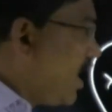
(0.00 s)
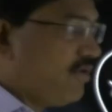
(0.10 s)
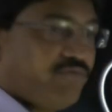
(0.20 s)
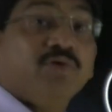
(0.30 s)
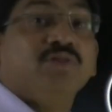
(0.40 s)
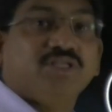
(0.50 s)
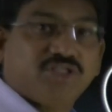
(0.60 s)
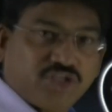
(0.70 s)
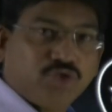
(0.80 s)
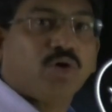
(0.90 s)
half, this
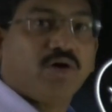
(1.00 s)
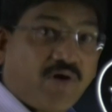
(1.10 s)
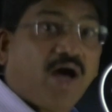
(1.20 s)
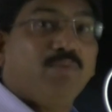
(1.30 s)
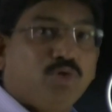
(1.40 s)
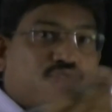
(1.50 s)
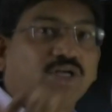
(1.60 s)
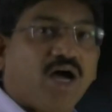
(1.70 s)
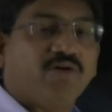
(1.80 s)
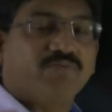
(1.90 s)
is into half. Almost
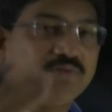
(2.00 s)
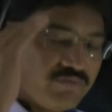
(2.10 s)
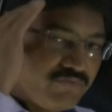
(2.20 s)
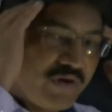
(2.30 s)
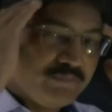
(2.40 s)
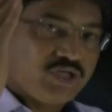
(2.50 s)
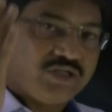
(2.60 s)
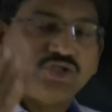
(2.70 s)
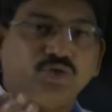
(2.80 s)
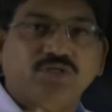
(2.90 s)
half. From that
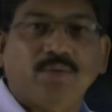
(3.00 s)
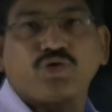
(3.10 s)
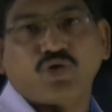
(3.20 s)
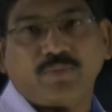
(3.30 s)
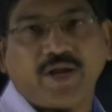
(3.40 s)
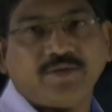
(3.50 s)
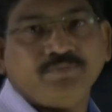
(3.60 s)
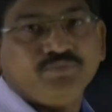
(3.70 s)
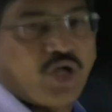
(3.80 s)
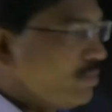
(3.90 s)
it should come to your mind.
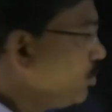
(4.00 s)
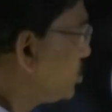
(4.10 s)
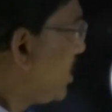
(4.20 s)
Almost